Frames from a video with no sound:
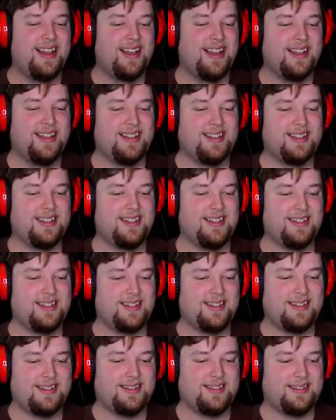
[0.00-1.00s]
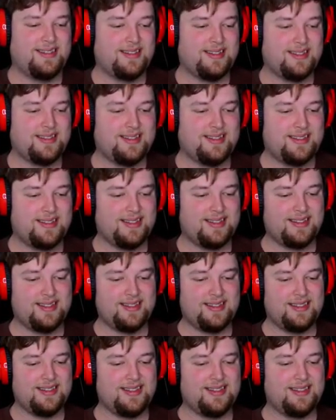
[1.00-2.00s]

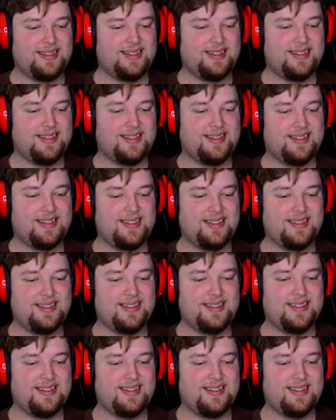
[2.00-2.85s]
[no speech]